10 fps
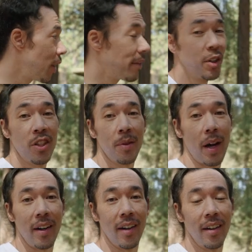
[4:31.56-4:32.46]
we have no gym
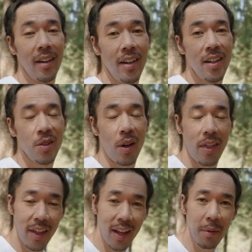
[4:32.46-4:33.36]
out here, so I
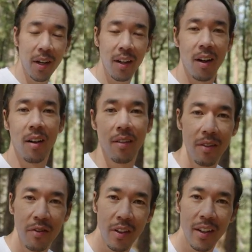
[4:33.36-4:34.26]
think I'm gonna go
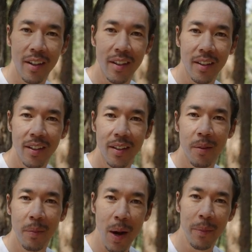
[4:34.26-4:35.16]
for a little
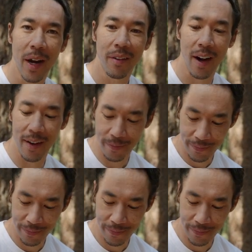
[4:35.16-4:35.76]
mountain bike ride.